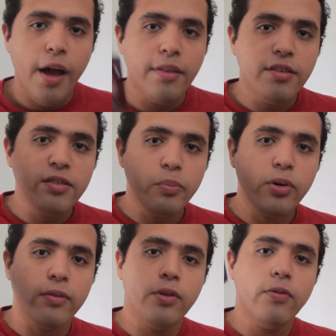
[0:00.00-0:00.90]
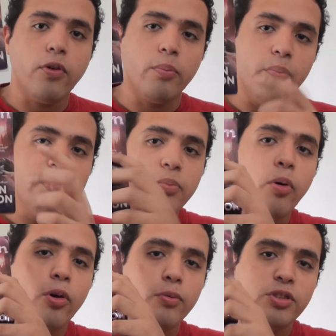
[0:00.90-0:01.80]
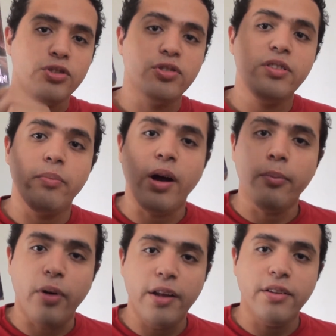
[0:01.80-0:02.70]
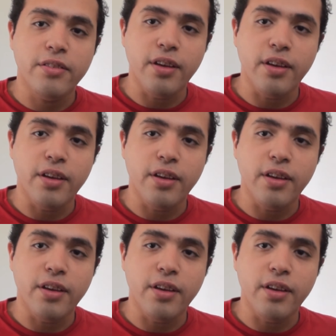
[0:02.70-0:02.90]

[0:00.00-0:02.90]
Hey, this is a book review for Mistborn, which is written by Brandon